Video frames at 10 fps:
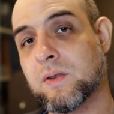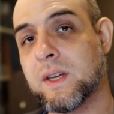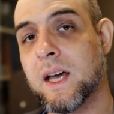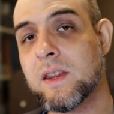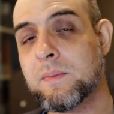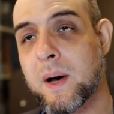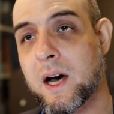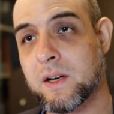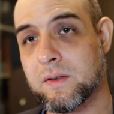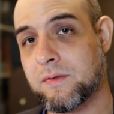so the other
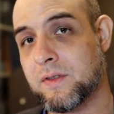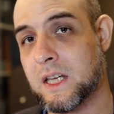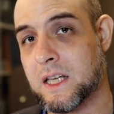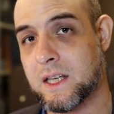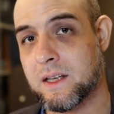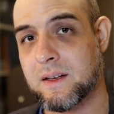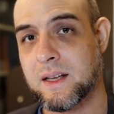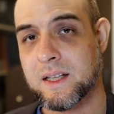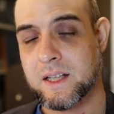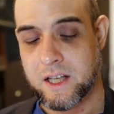part of the
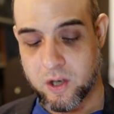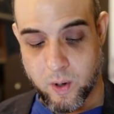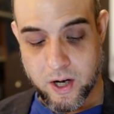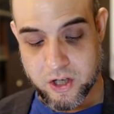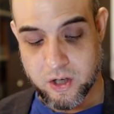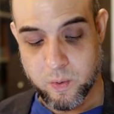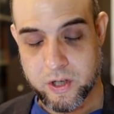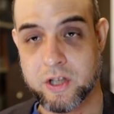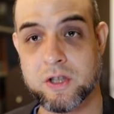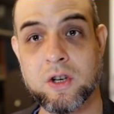equation,
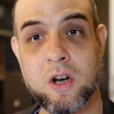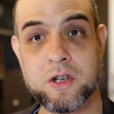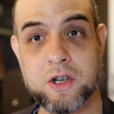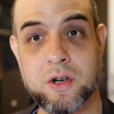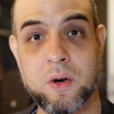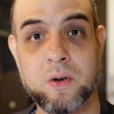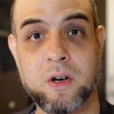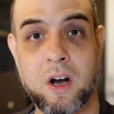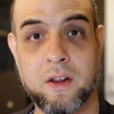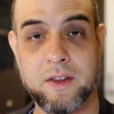which is not
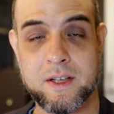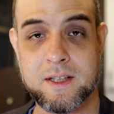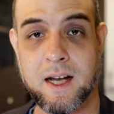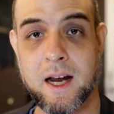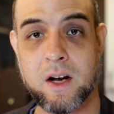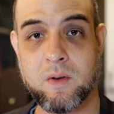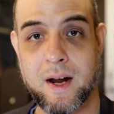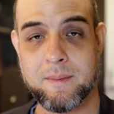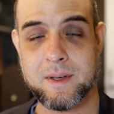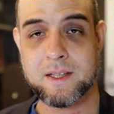shown on this
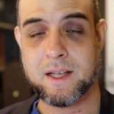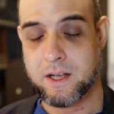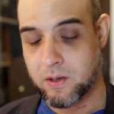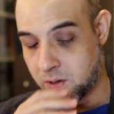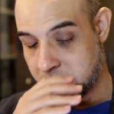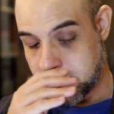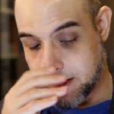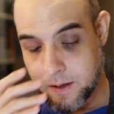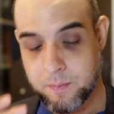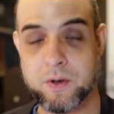diagram, is that your
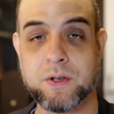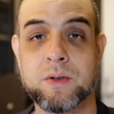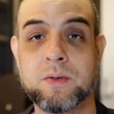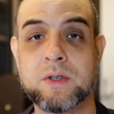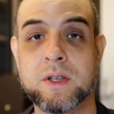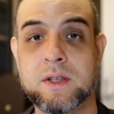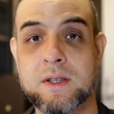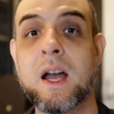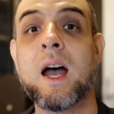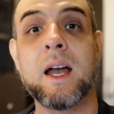ear
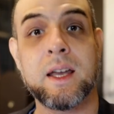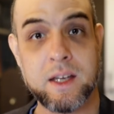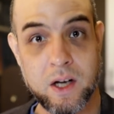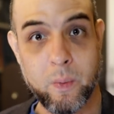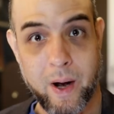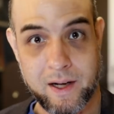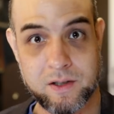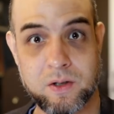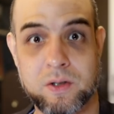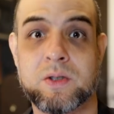produces
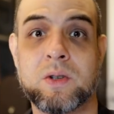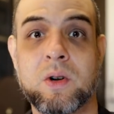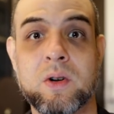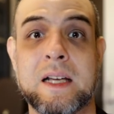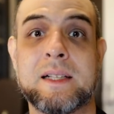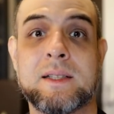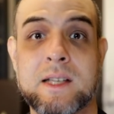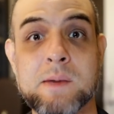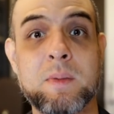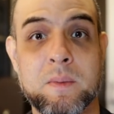earwax, also known as
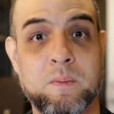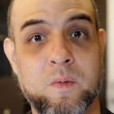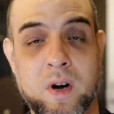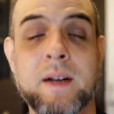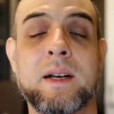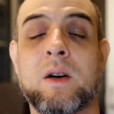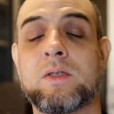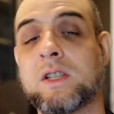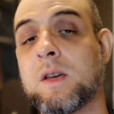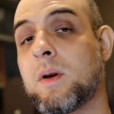sebum, right? Now,
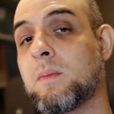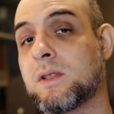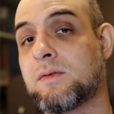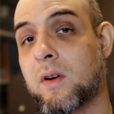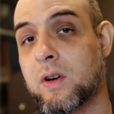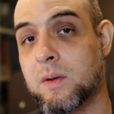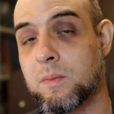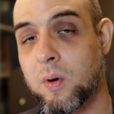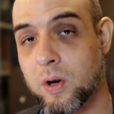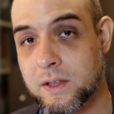sebum is very
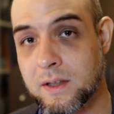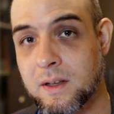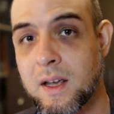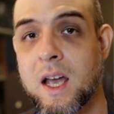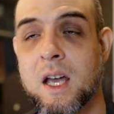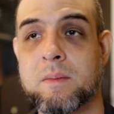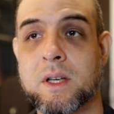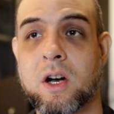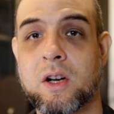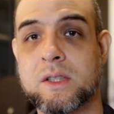important
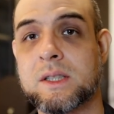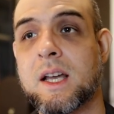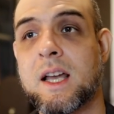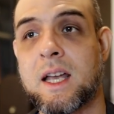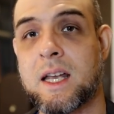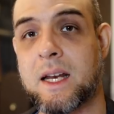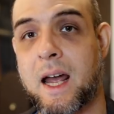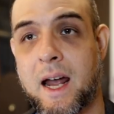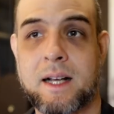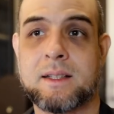because it
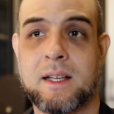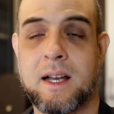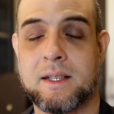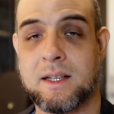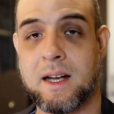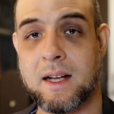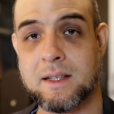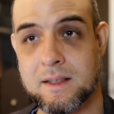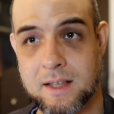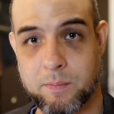acts as an
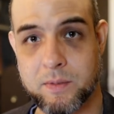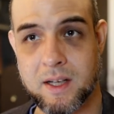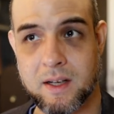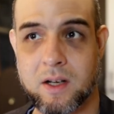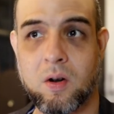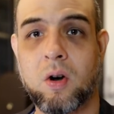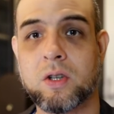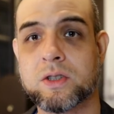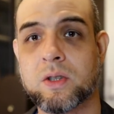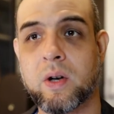antiseptic. It
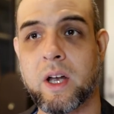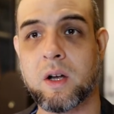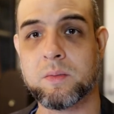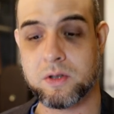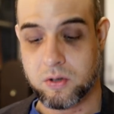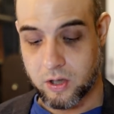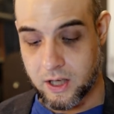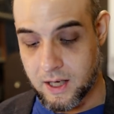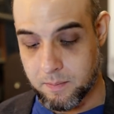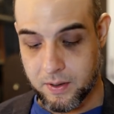also helps to
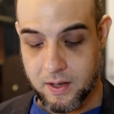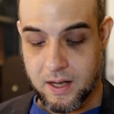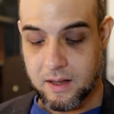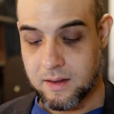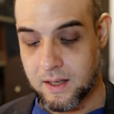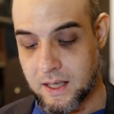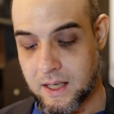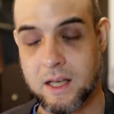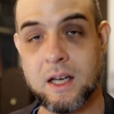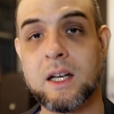keep the
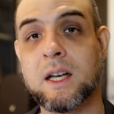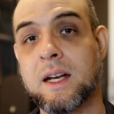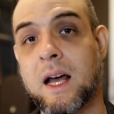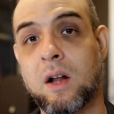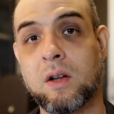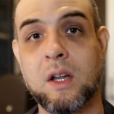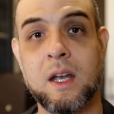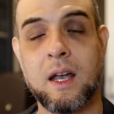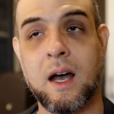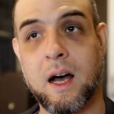ear canal
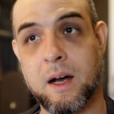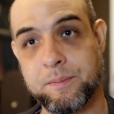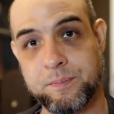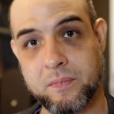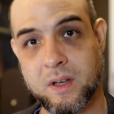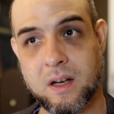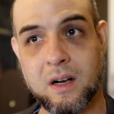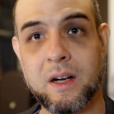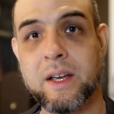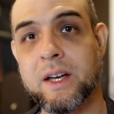
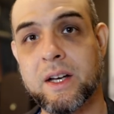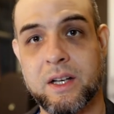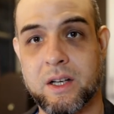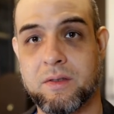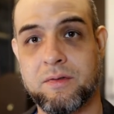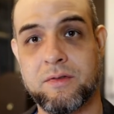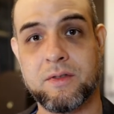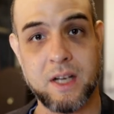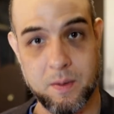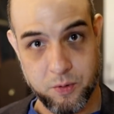clear of
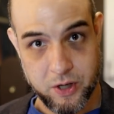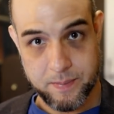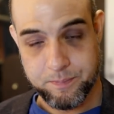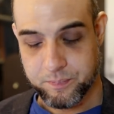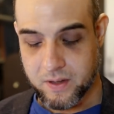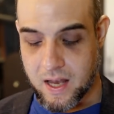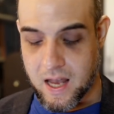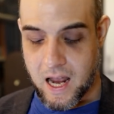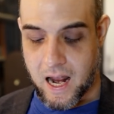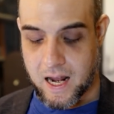debris.
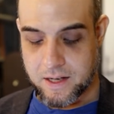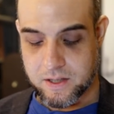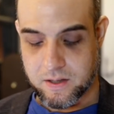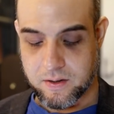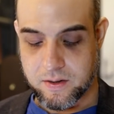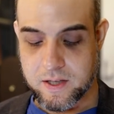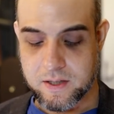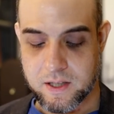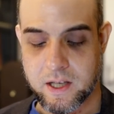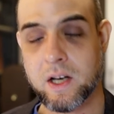And this